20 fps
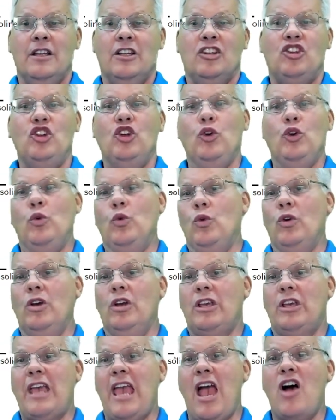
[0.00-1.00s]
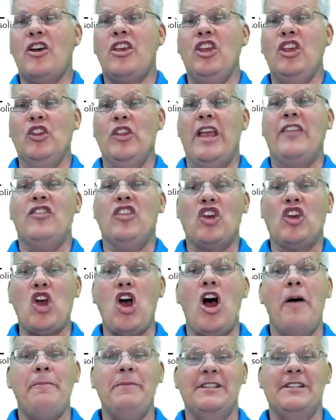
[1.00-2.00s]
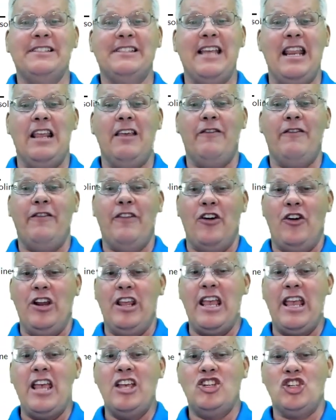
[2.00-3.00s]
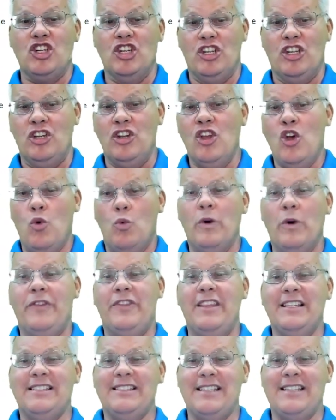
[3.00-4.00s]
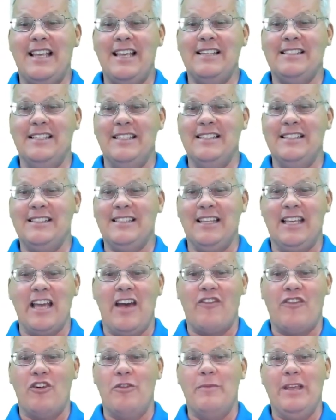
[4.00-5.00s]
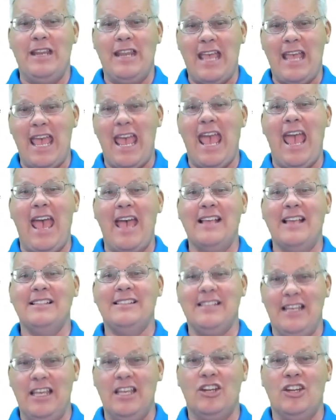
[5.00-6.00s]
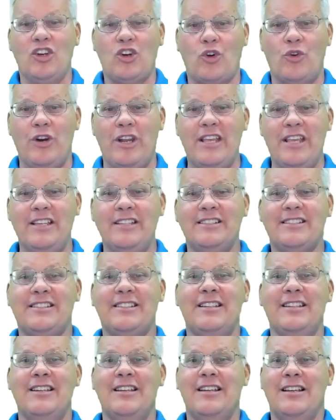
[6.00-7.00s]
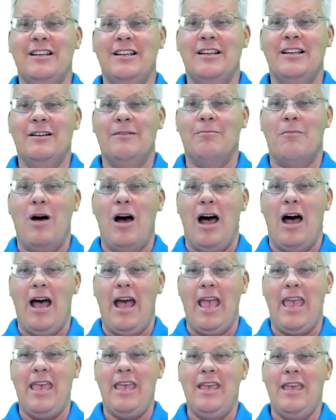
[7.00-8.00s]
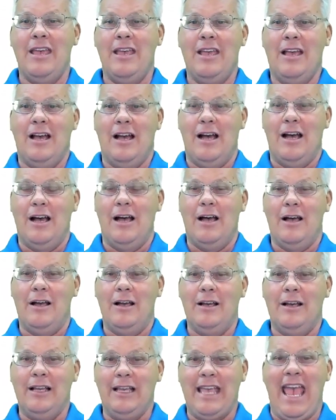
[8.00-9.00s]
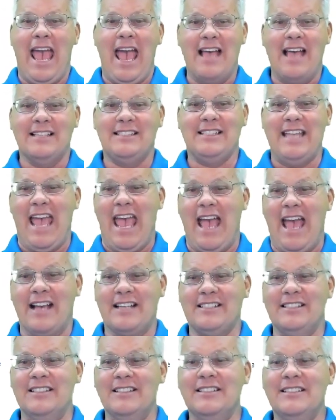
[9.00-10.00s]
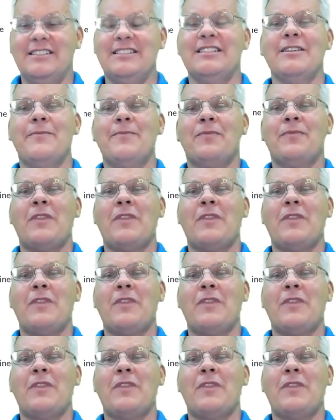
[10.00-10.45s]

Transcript: To calculate the compensating variation, what this says is the government has increased my gas taxes.